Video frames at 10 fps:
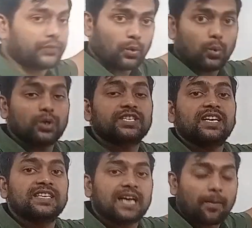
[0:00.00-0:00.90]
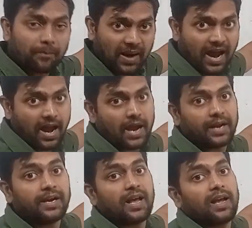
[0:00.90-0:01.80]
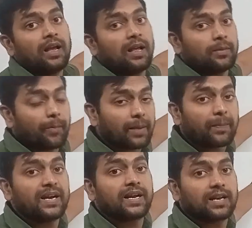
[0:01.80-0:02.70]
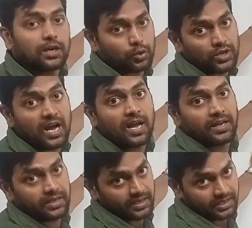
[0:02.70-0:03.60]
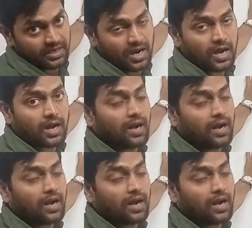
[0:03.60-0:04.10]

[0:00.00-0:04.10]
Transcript: force is applied perpendicular to the area.